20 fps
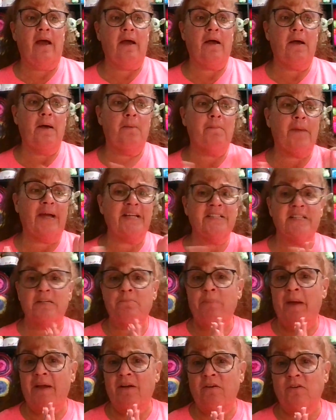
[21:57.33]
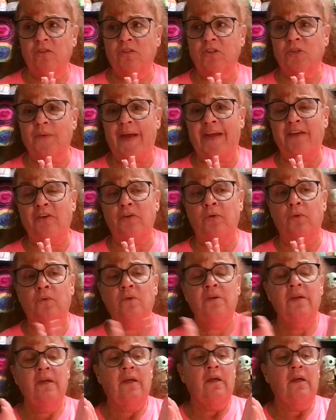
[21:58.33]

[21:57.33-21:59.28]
I did my uncle's raccoon.